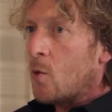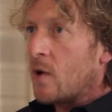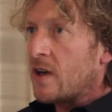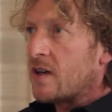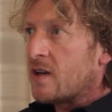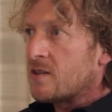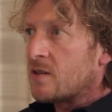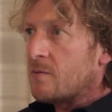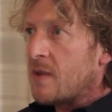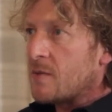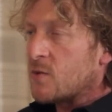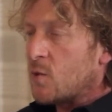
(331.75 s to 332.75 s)
When a
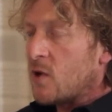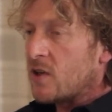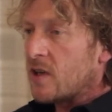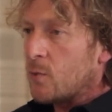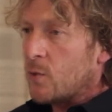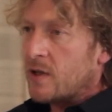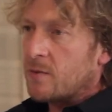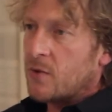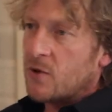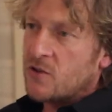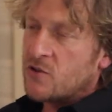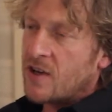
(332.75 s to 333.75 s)
custom map's working, we can
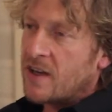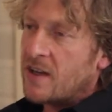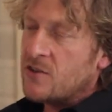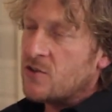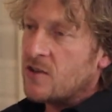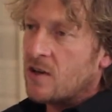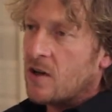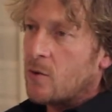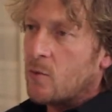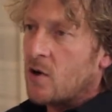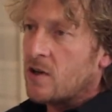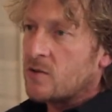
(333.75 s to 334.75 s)
put the check engine
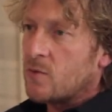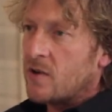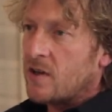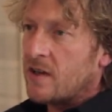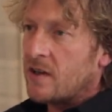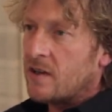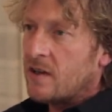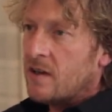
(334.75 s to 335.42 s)
light while it's working.